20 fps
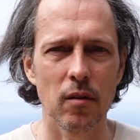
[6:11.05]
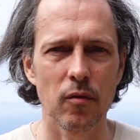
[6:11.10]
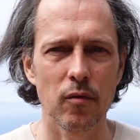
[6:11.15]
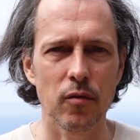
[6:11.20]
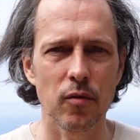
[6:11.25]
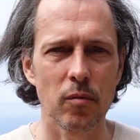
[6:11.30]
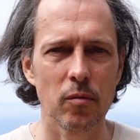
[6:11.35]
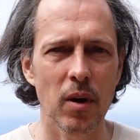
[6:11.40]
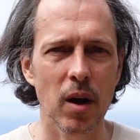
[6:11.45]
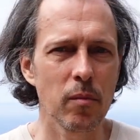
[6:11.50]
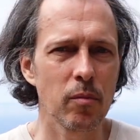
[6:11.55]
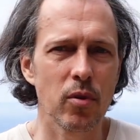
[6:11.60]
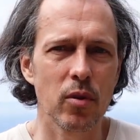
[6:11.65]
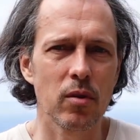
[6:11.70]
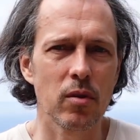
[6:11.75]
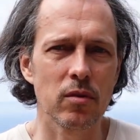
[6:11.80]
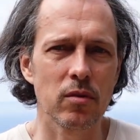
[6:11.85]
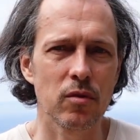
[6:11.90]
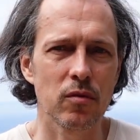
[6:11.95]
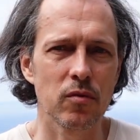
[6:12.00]
from my
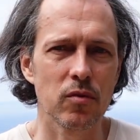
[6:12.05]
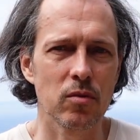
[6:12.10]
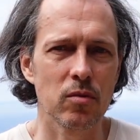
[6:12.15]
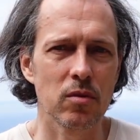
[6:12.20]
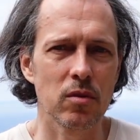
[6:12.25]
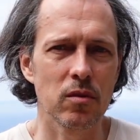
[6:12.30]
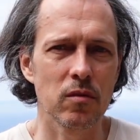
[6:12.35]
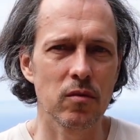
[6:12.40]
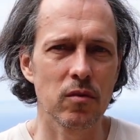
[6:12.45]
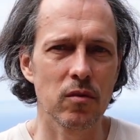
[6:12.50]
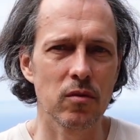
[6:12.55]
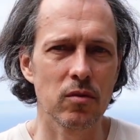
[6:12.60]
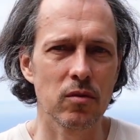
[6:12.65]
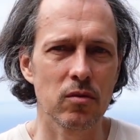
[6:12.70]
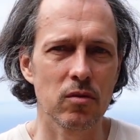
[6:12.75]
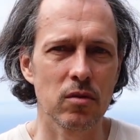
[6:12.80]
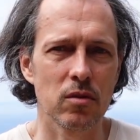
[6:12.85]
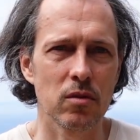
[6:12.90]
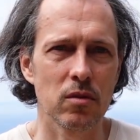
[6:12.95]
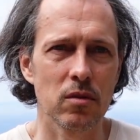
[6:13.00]
point of view,
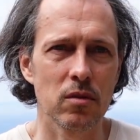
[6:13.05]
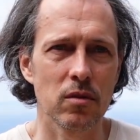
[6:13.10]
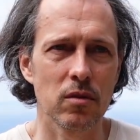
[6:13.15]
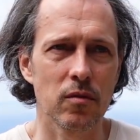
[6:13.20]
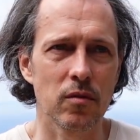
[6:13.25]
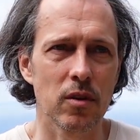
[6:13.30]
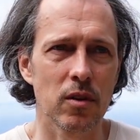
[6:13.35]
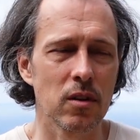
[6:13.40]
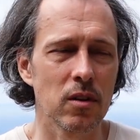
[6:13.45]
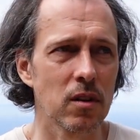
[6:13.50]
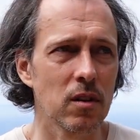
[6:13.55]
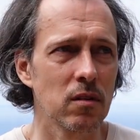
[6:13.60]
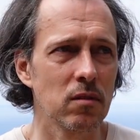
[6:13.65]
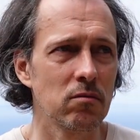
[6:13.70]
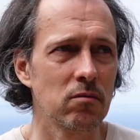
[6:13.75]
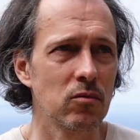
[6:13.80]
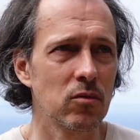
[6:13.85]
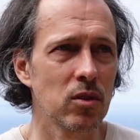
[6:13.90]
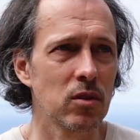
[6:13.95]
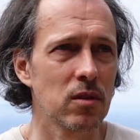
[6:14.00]
if I
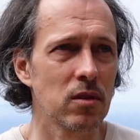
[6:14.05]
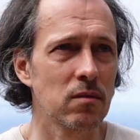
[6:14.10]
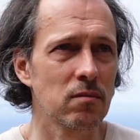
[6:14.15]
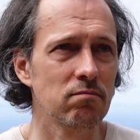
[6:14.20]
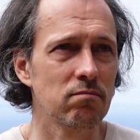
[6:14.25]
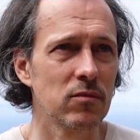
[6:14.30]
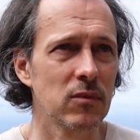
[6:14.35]
would